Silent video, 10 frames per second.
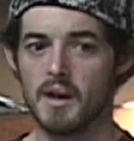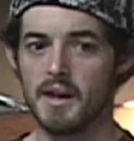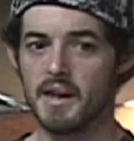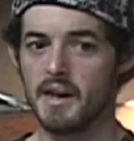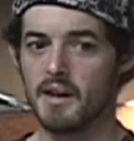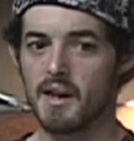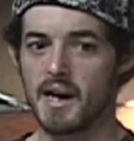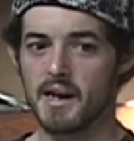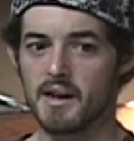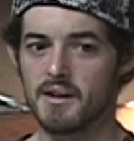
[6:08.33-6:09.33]
And then,
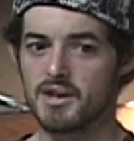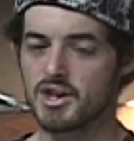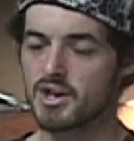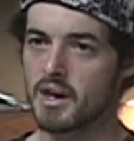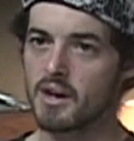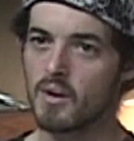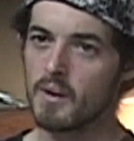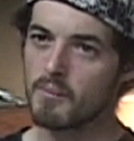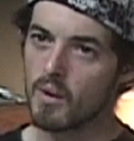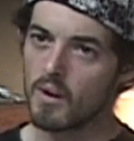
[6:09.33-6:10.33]
it just started
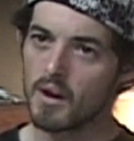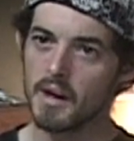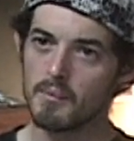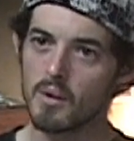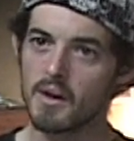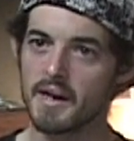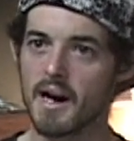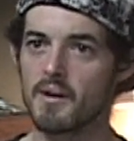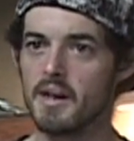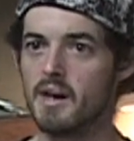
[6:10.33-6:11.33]
going more and more
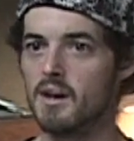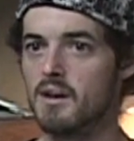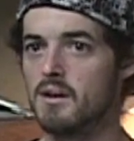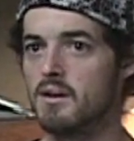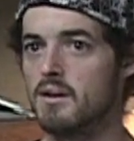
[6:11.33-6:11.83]
downhill.